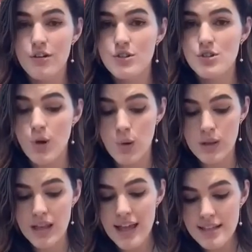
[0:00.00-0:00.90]
So
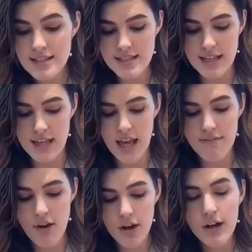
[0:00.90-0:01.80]
let's see if
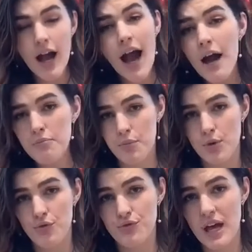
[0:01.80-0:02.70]
our cup
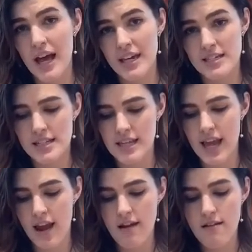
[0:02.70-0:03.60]
will fly into the air.